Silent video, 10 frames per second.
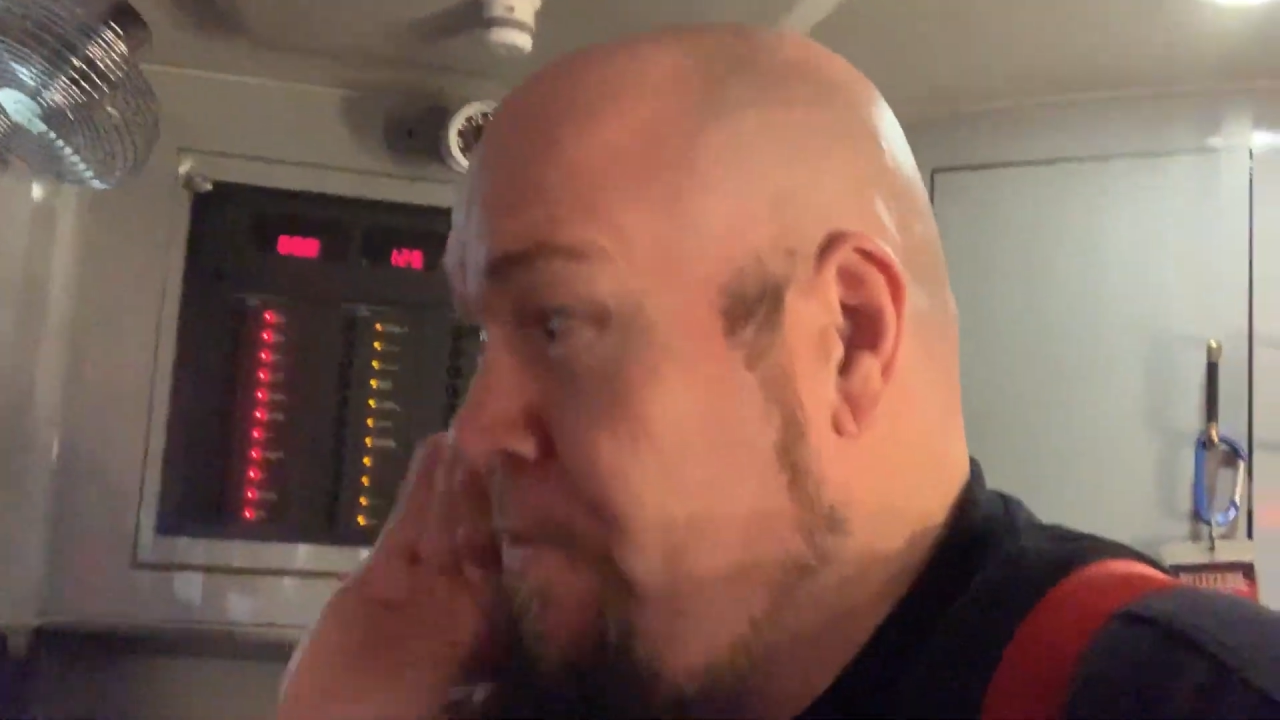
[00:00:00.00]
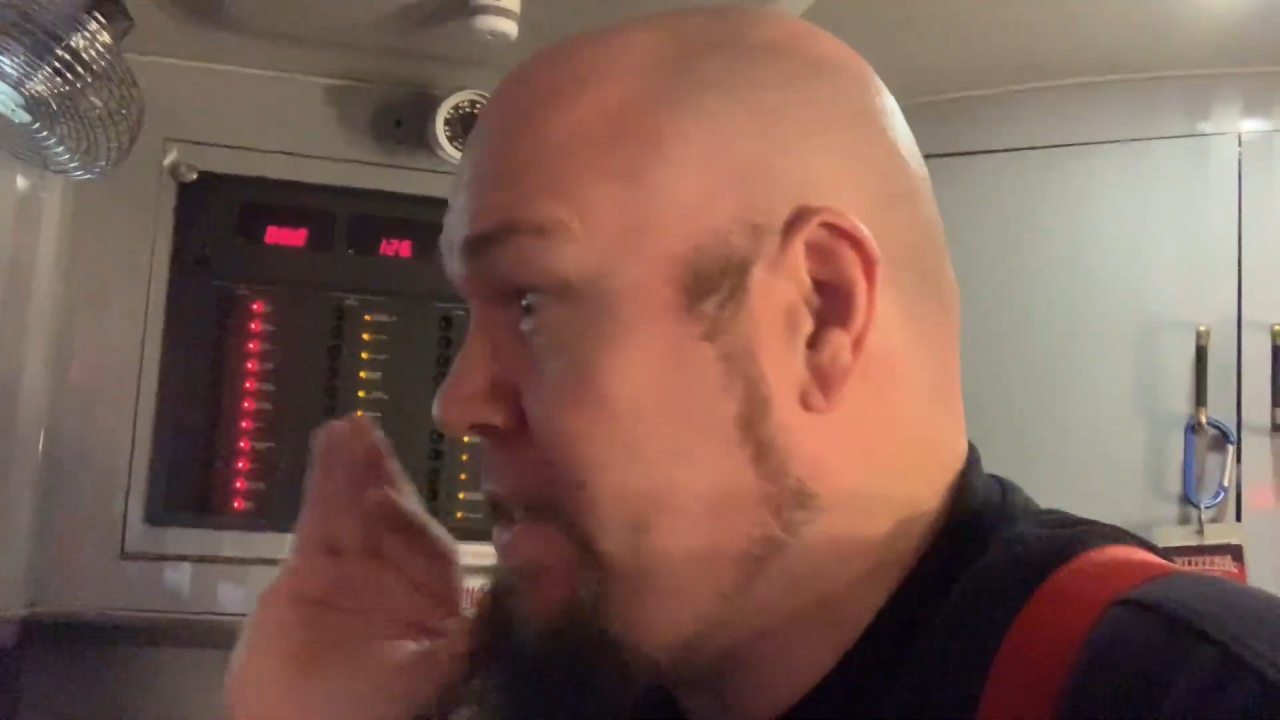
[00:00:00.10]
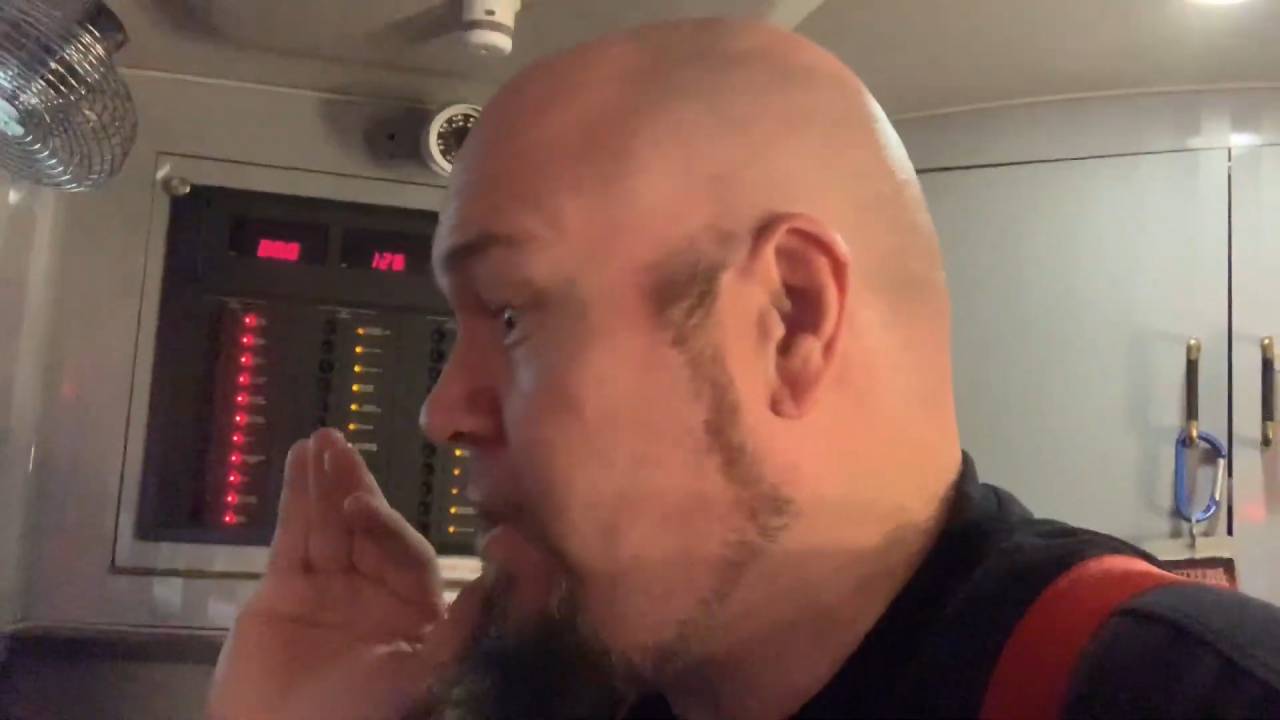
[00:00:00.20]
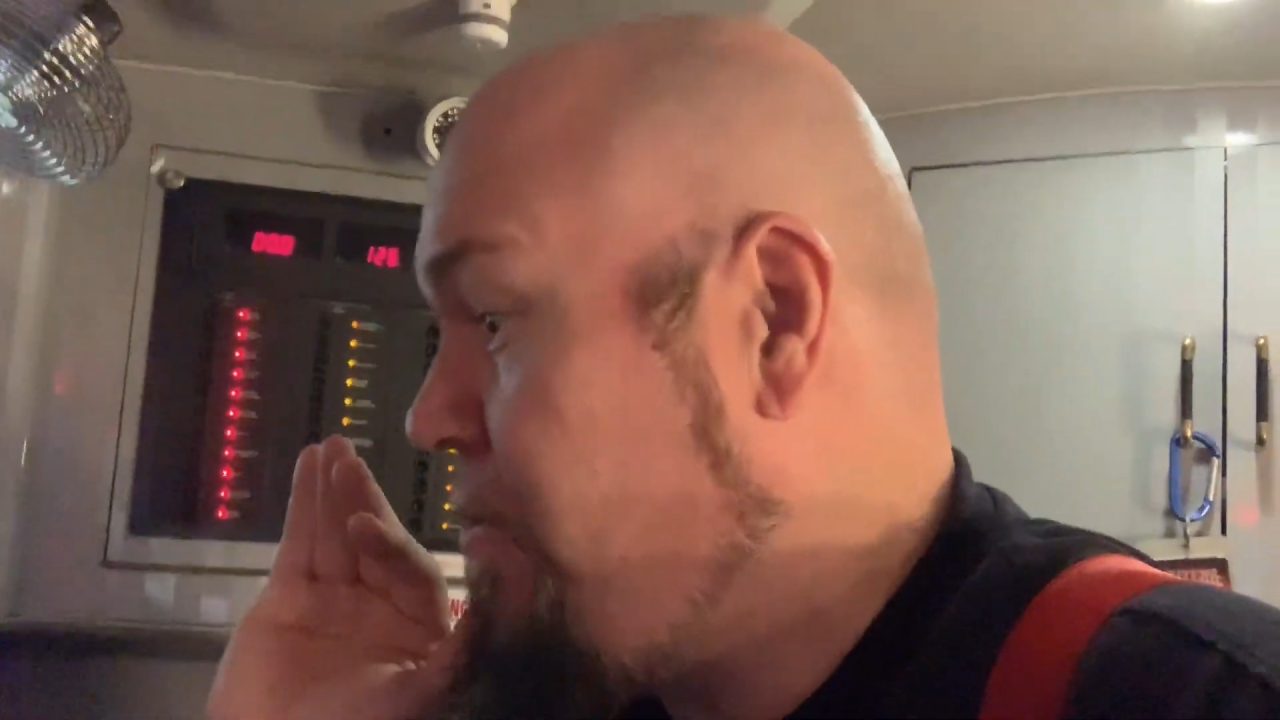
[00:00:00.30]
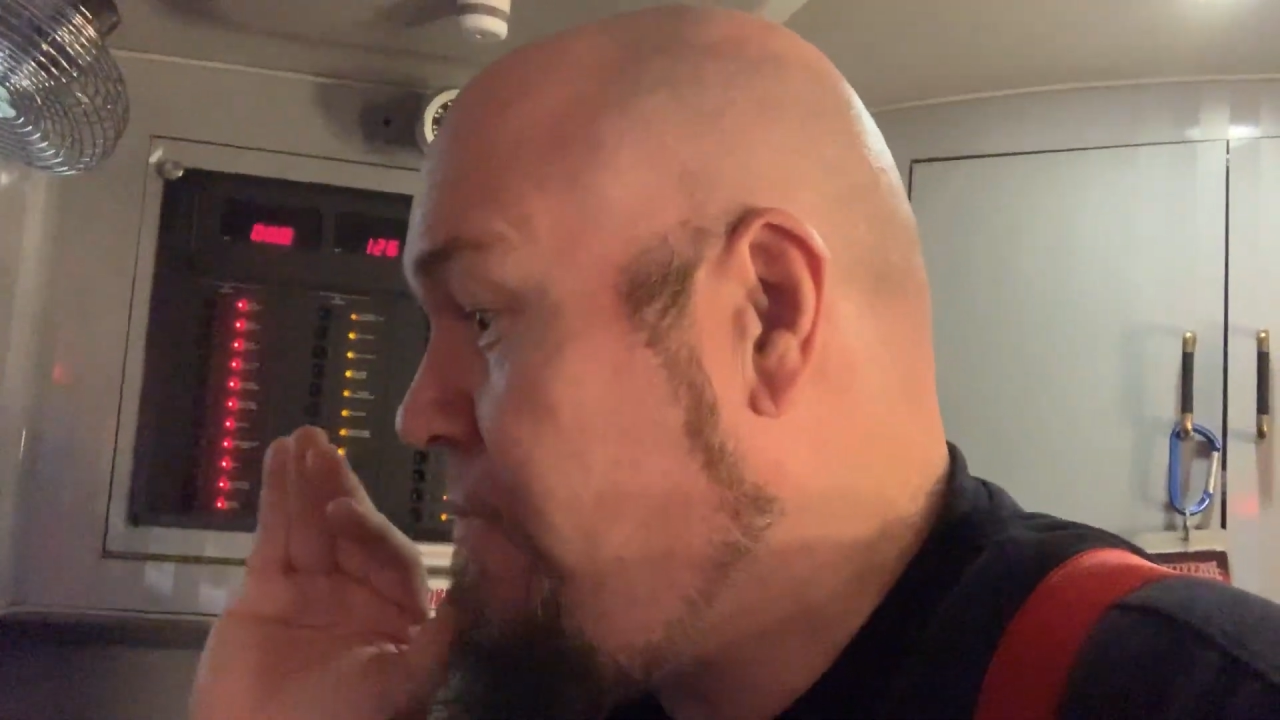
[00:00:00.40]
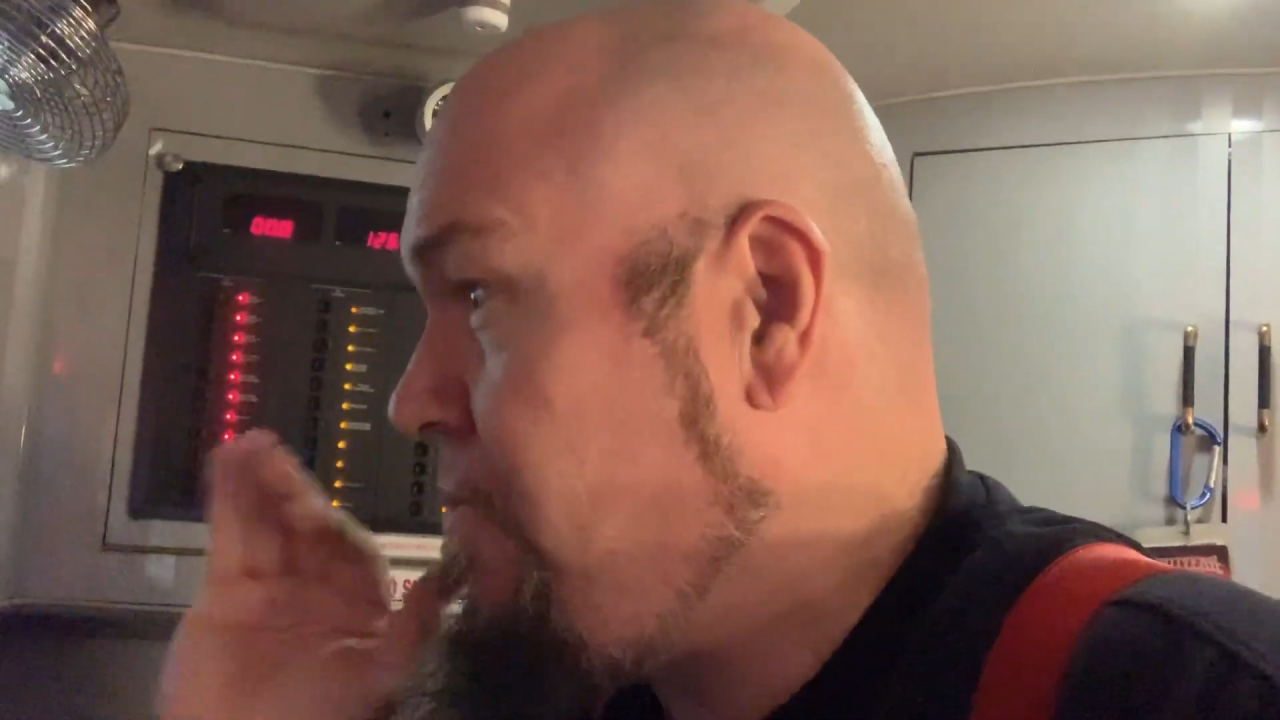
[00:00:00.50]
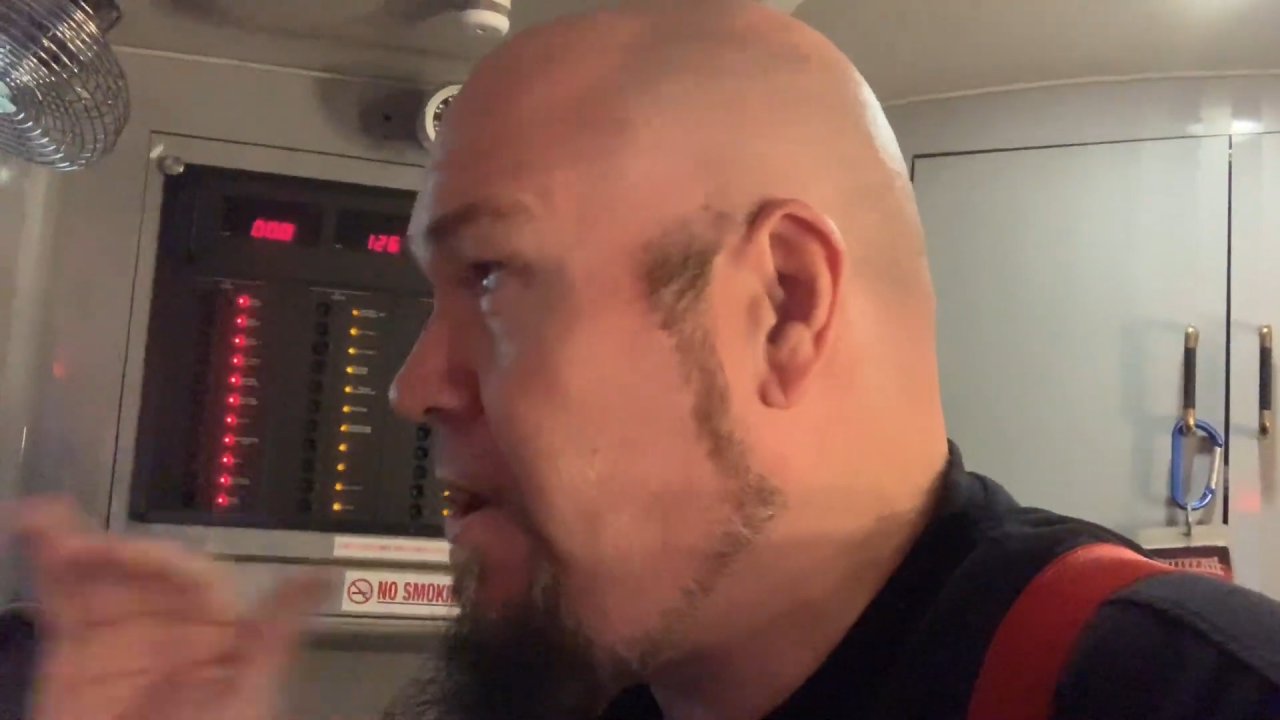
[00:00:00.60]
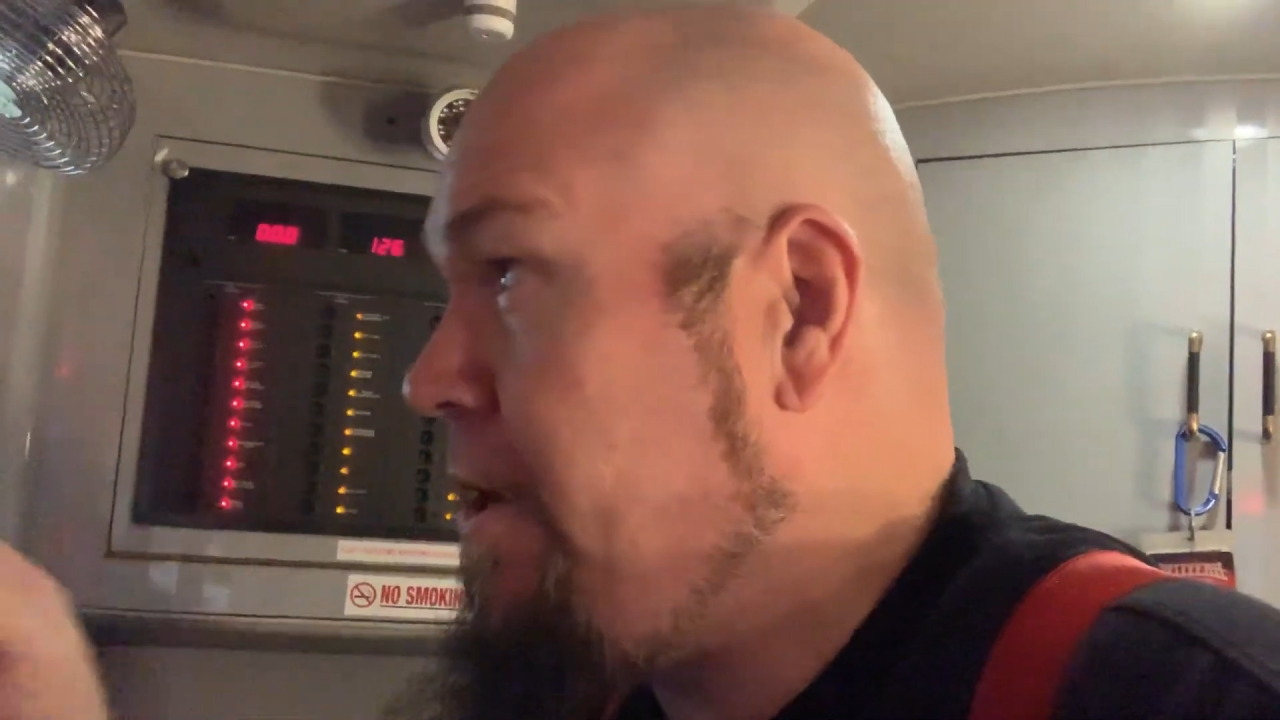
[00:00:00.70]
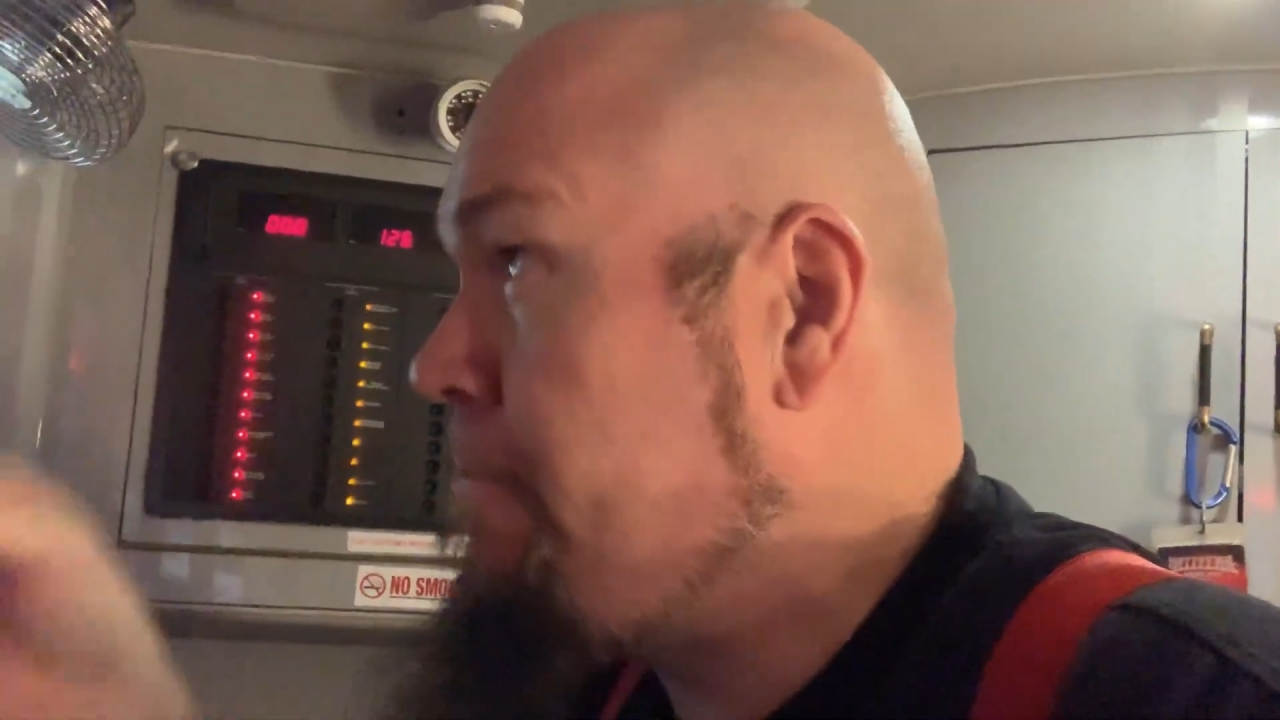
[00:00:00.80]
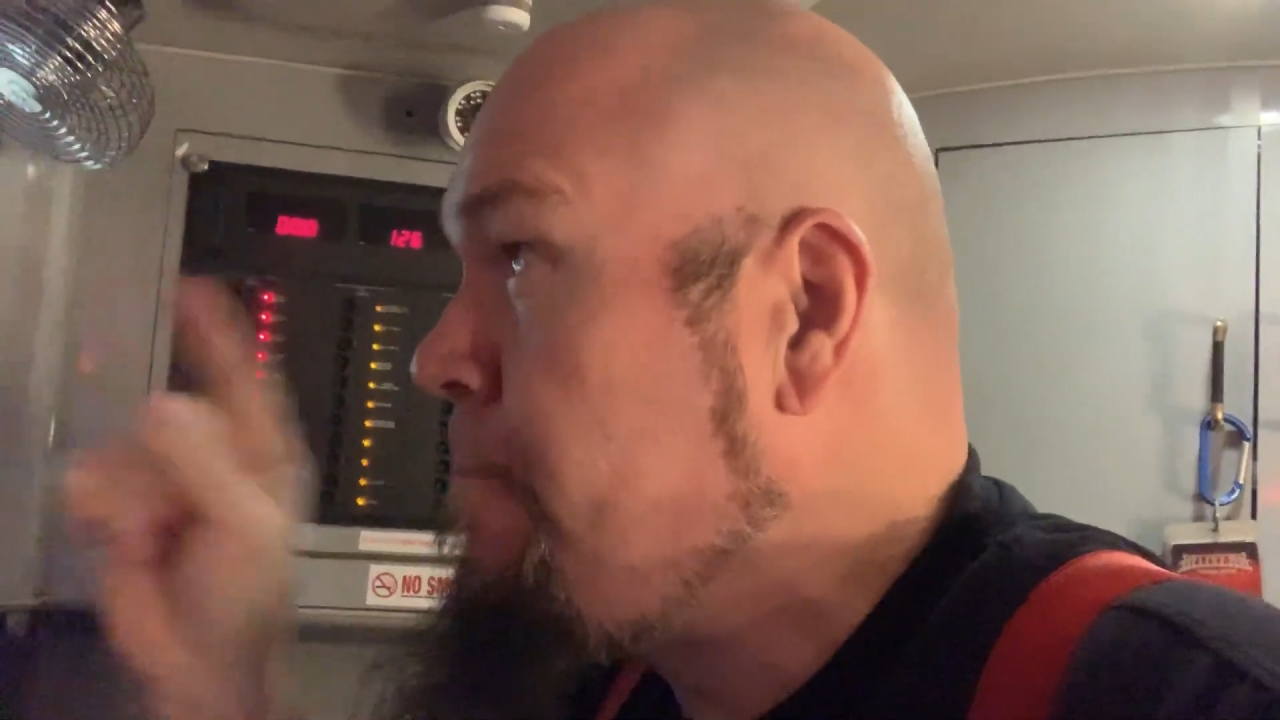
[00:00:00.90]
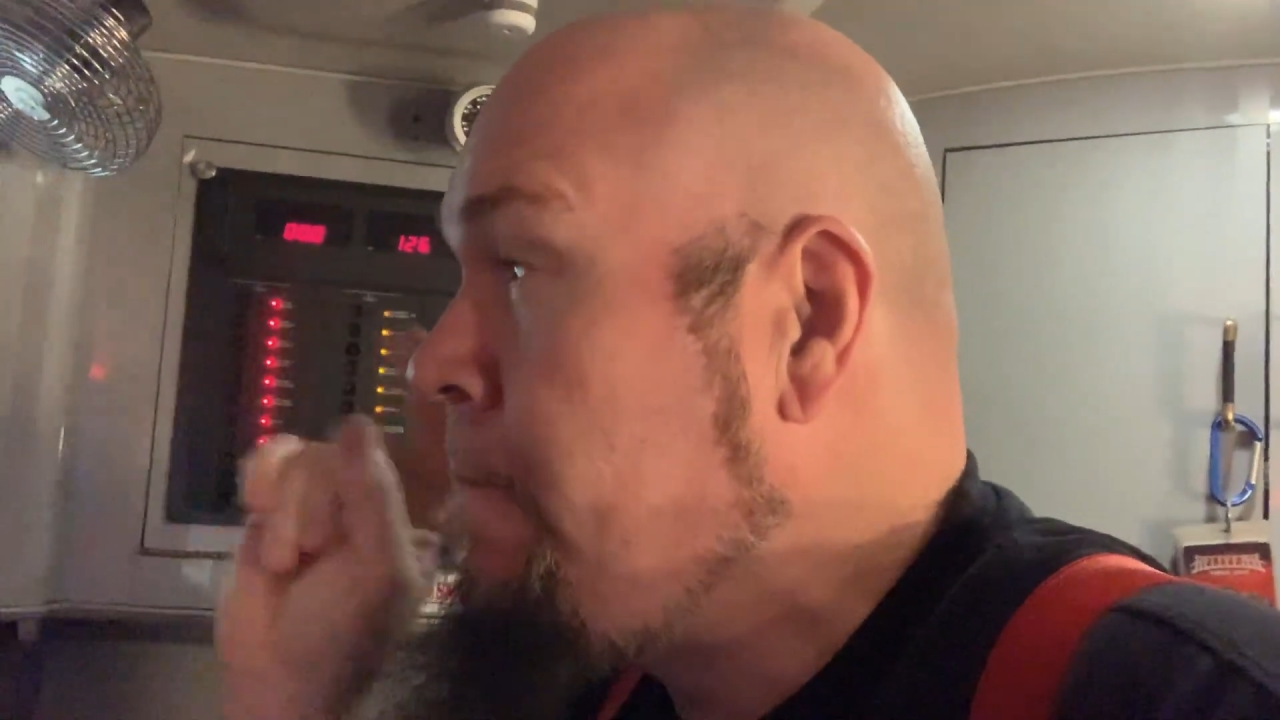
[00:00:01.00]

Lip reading: that's on the front,